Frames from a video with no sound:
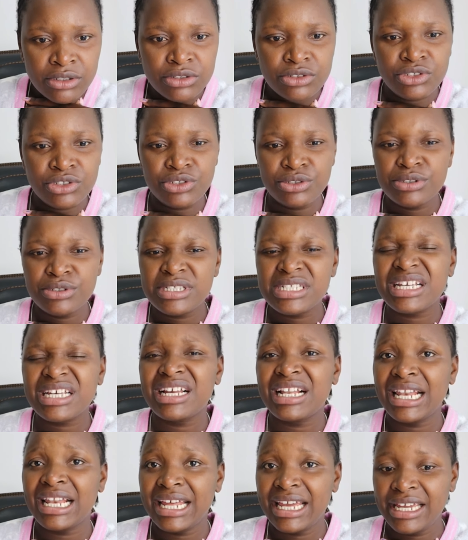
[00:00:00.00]

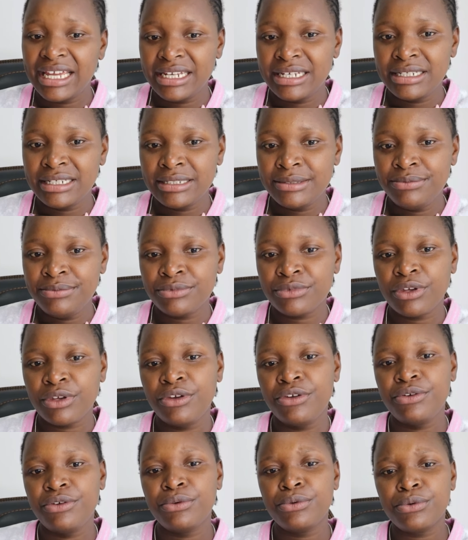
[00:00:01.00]
Joost, Klein,
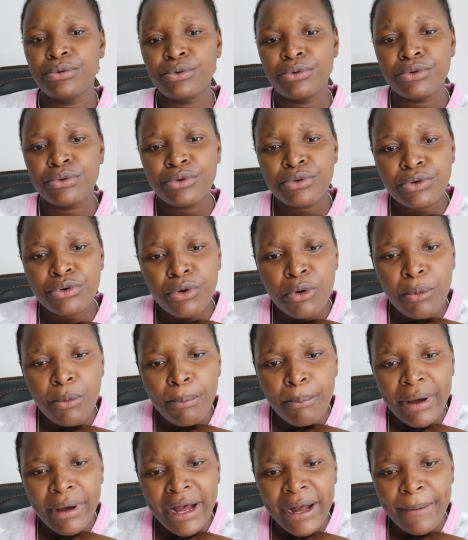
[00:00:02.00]

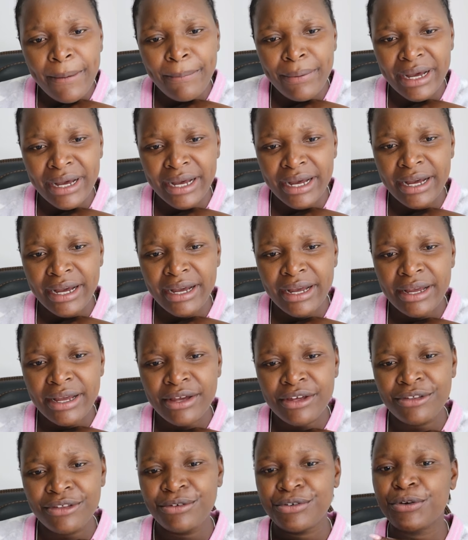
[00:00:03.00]
Europapa,
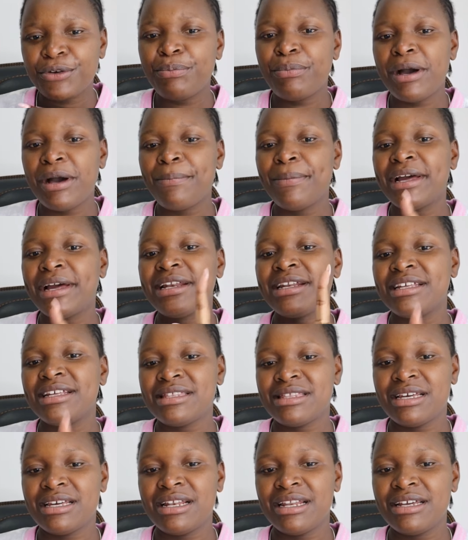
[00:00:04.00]

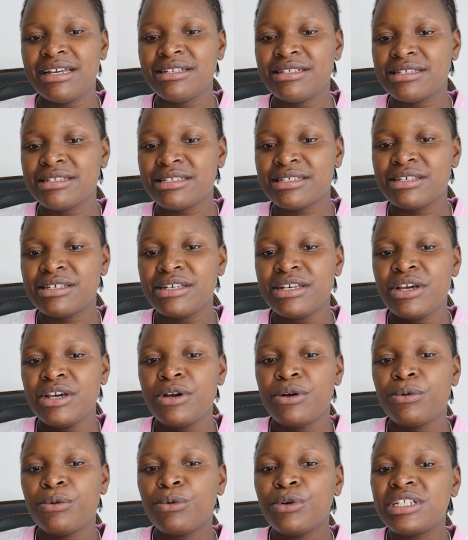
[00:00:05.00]
Netherlands.
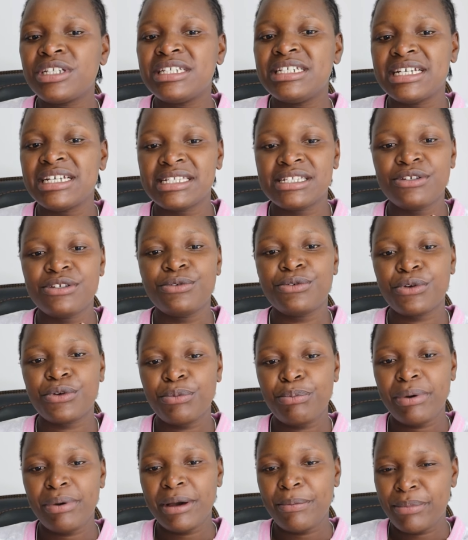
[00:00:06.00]
What does
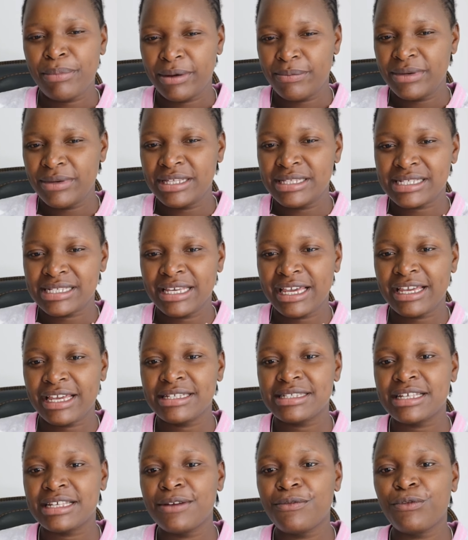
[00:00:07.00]
Europapa means,
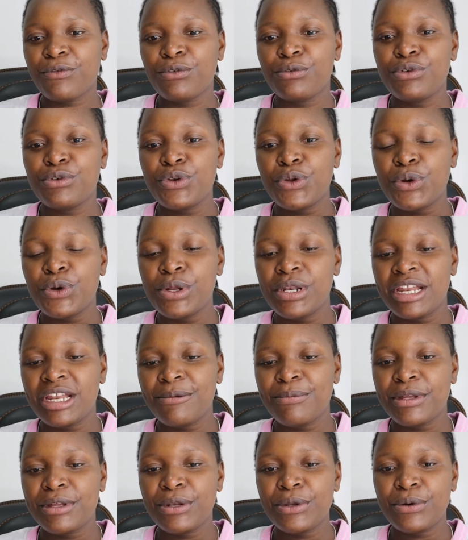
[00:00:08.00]
guys? If you know,
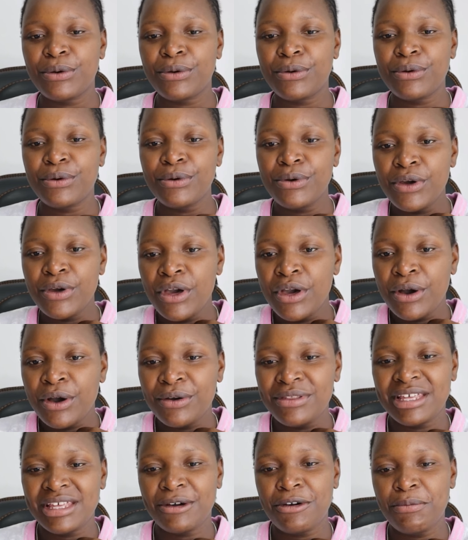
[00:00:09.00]
let me know
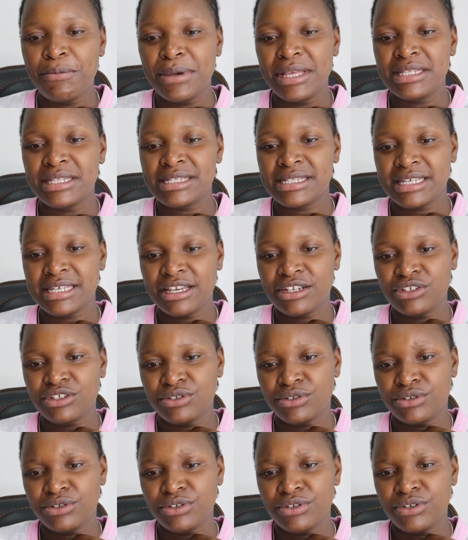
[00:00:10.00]
on the comment
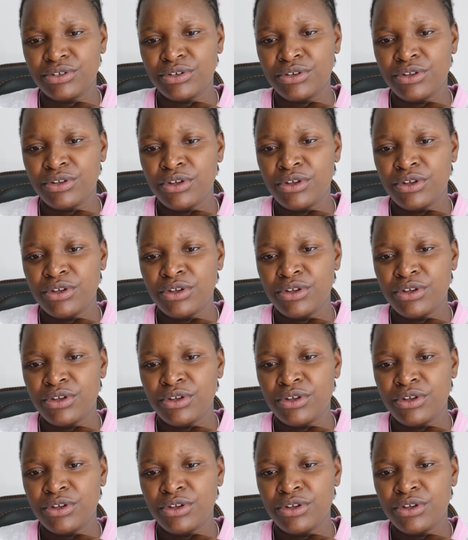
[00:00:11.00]
section.